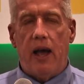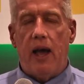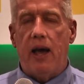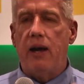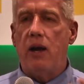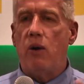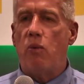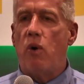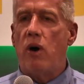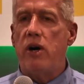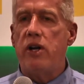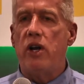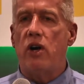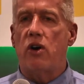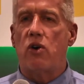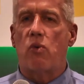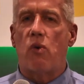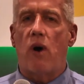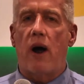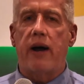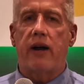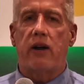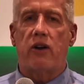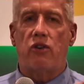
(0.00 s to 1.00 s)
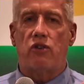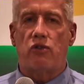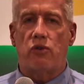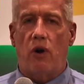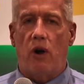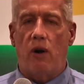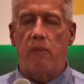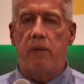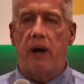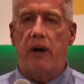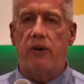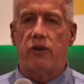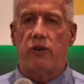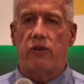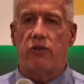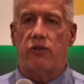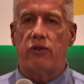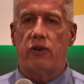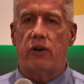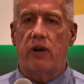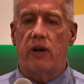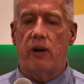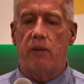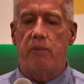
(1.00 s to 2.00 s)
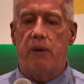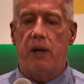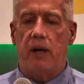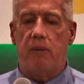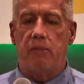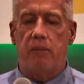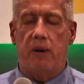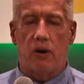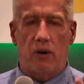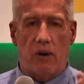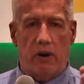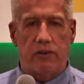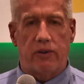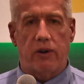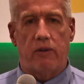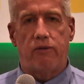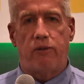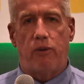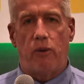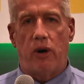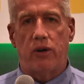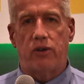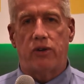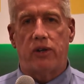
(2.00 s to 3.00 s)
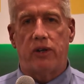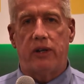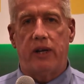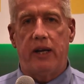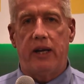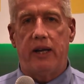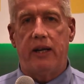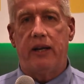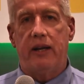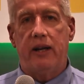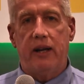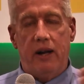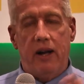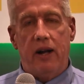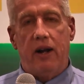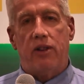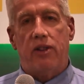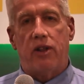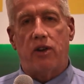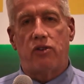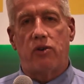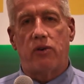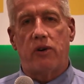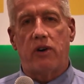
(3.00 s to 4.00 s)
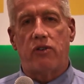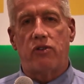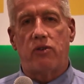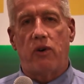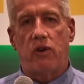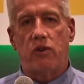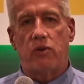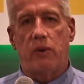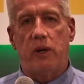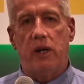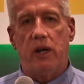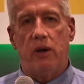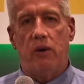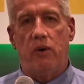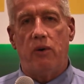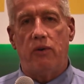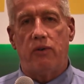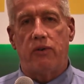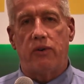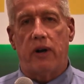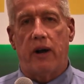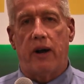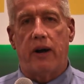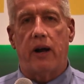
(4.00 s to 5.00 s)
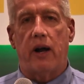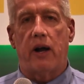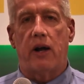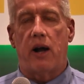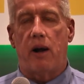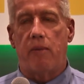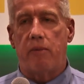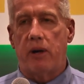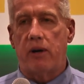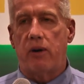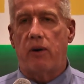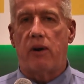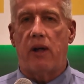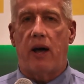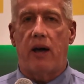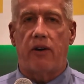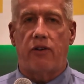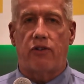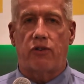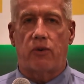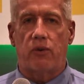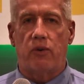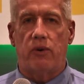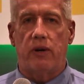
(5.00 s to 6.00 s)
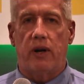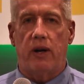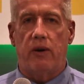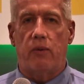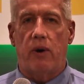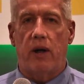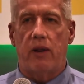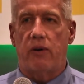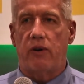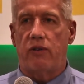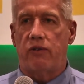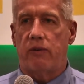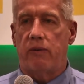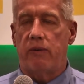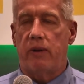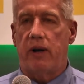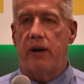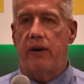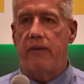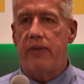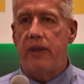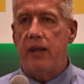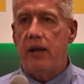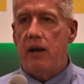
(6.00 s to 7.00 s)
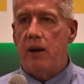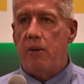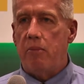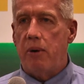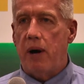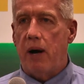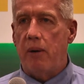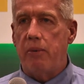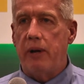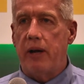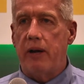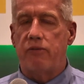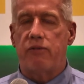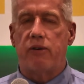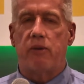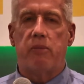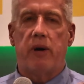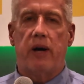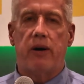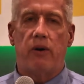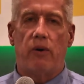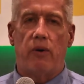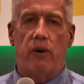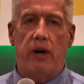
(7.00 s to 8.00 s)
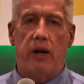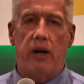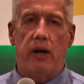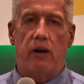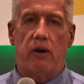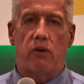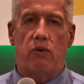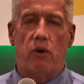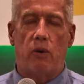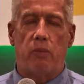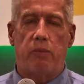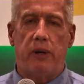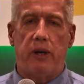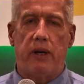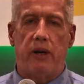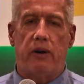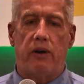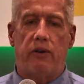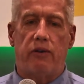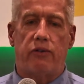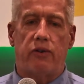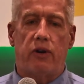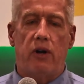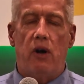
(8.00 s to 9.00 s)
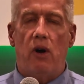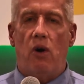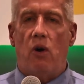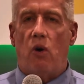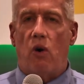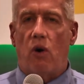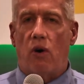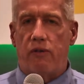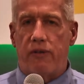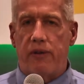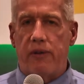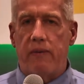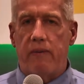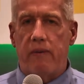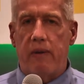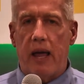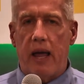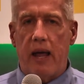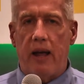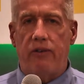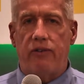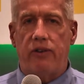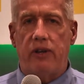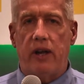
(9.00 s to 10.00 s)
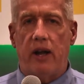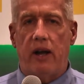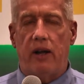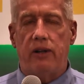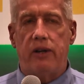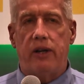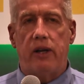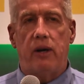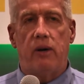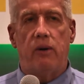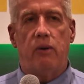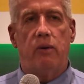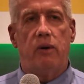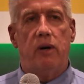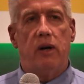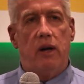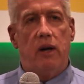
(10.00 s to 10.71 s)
And then what are your riot control measures going to be? Because unfortunately, the traditional ones we use come under a lot of scrutiny, whether it's from the public, from minority group leaders, or from the ACLU.